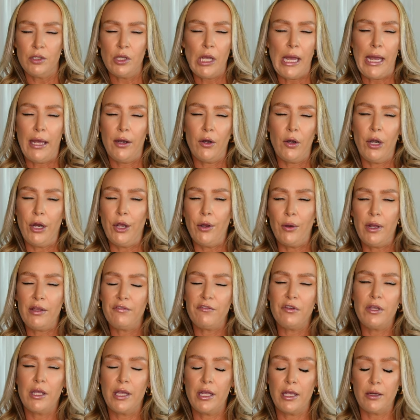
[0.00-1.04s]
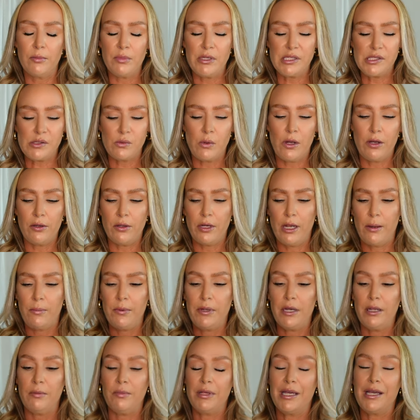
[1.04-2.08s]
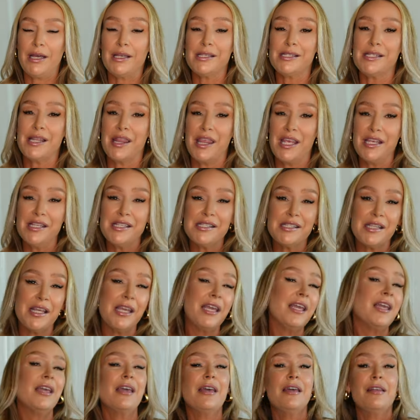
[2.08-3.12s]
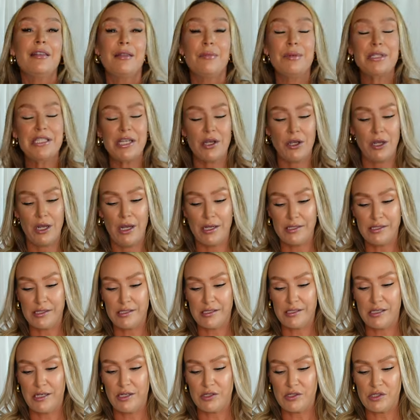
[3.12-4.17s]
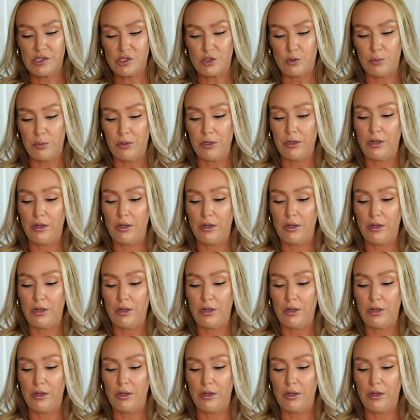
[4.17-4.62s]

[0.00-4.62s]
I don't know, I feel like I'd be swallowed up in it, because this thing, let me tell you guys, this thing is super